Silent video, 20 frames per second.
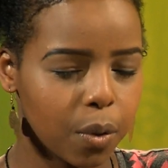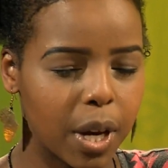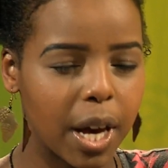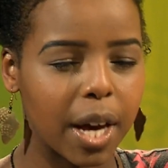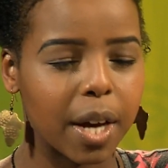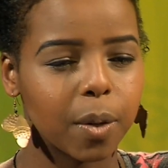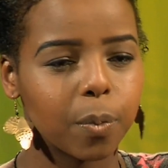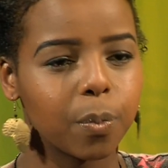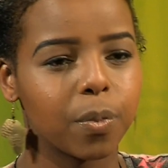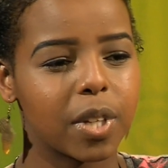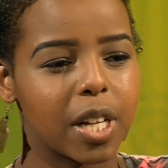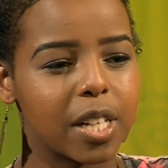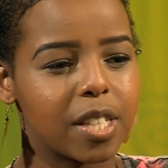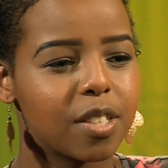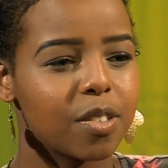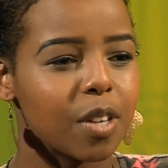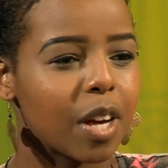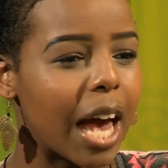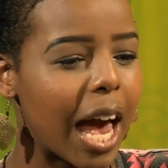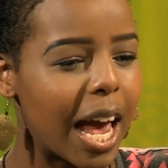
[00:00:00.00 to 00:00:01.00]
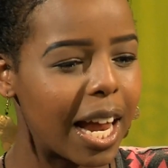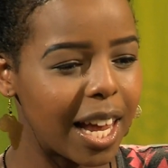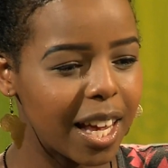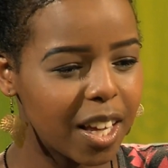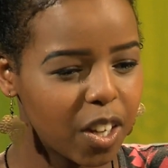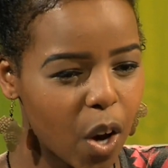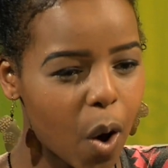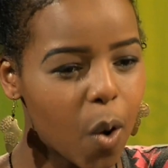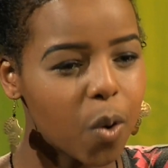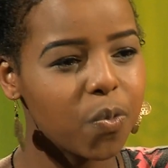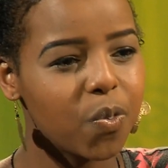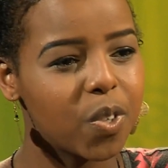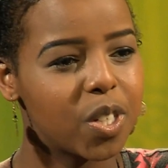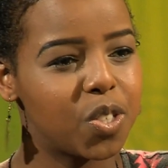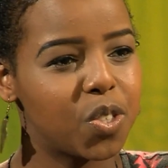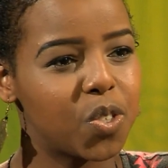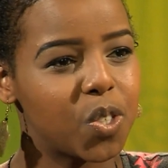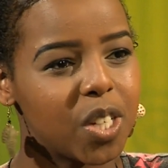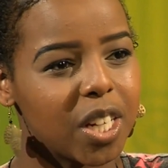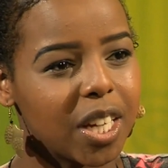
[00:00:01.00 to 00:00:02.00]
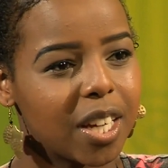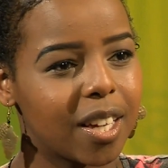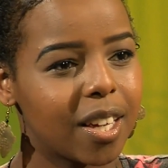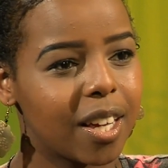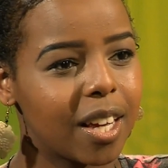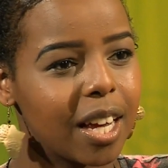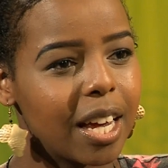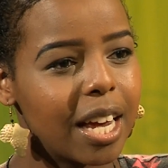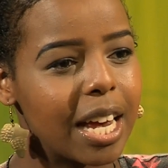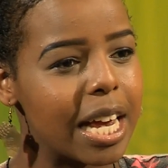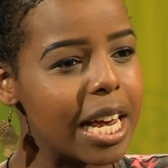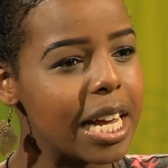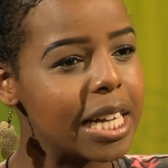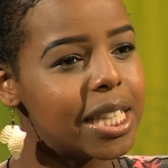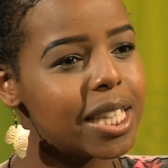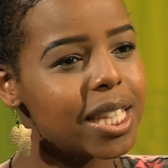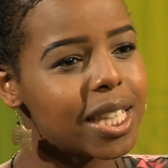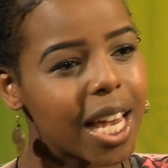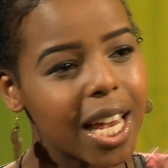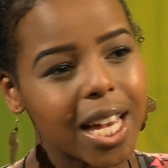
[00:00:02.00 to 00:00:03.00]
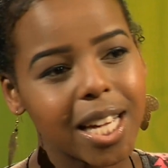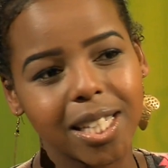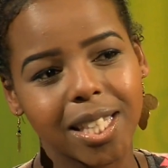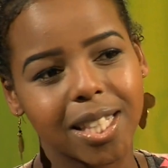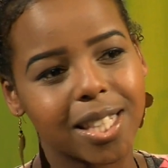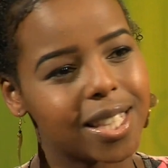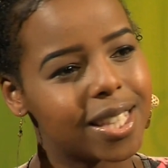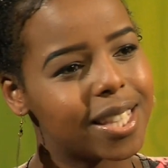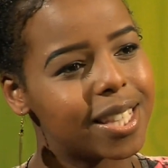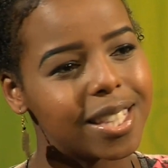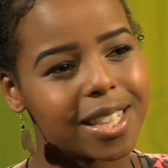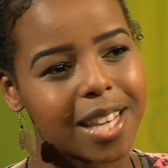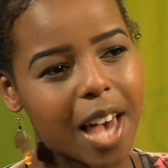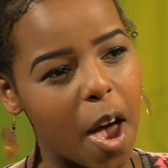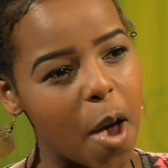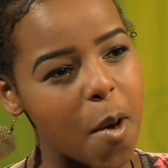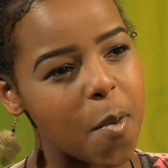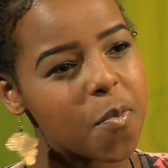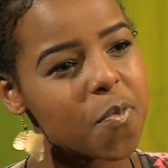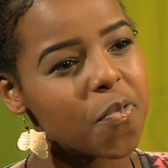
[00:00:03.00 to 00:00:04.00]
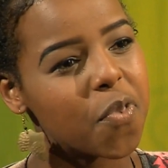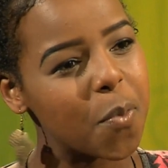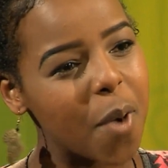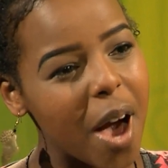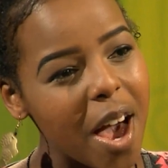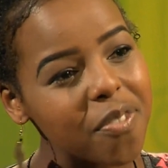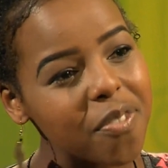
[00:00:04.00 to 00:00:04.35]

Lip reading: Okay, that's there. I like your outfit today. Thank you so much. That's what it represents.